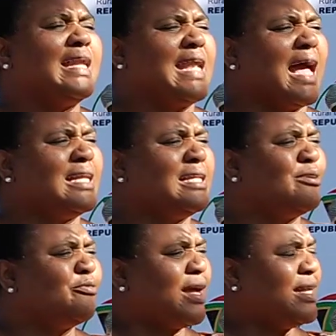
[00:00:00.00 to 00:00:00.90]
Nani
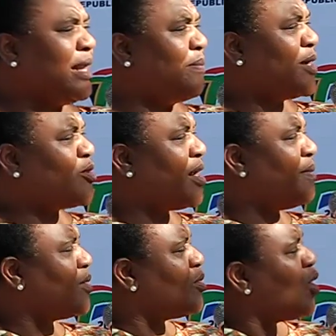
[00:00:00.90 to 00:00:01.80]
nifani nabantwana
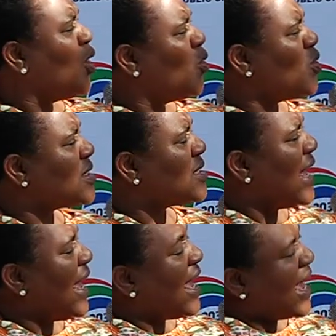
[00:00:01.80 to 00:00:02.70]
beku, who's this?
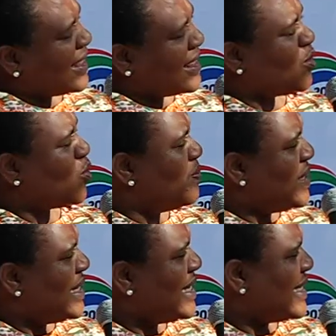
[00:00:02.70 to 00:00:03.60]
I think a
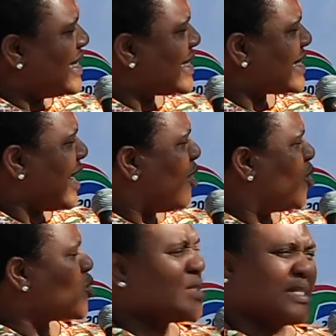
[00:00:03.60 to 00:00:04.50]
minister
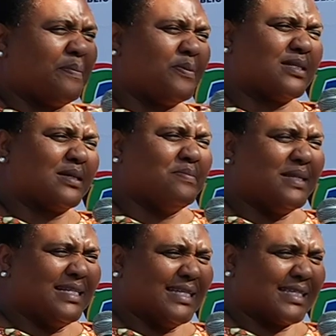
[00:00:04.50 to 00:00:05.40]
or a deputy
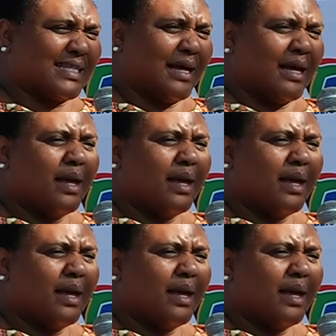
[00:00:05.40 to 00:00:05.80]
minister.